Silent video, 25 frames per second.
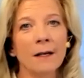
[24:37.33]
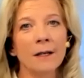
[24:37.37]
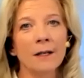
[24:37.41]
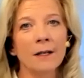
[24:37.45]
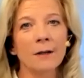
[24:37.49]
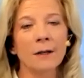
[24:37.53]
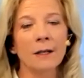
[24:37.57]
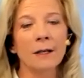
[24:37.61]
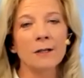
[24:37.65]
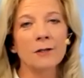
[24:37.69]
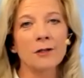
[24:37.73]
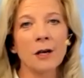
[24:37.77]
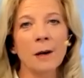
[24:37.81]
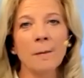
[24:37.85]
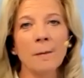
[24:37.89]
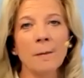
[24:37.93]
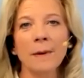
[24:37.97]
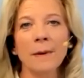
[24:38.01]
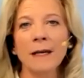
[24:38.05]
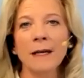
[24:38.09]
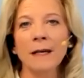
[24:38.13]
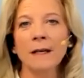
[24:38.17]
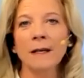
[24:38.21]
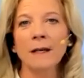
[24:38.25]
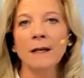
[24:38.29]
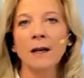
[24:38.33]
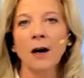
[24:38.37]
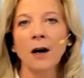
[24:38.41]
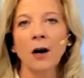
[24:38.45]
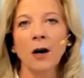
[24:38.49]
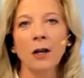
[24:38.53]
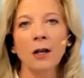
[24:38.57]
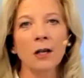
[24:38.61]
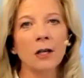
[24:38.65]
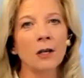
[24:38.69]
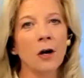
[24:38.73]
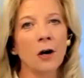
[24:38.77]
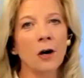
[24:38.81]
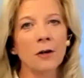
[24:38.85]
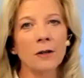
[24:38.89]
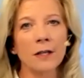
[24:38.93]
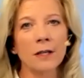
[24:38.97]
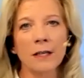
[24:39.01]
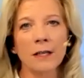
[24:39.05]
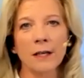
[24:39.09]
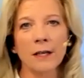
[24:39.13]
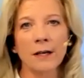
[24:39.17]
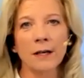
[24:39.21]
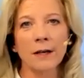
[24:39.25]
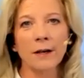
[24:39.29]
You can jump in all along the
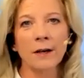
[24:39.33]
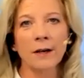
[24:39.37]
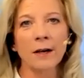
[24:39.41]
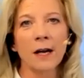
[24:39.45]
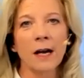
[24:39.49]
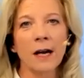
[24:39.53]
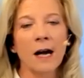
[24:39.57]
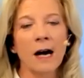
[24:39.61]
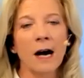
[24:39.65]
year,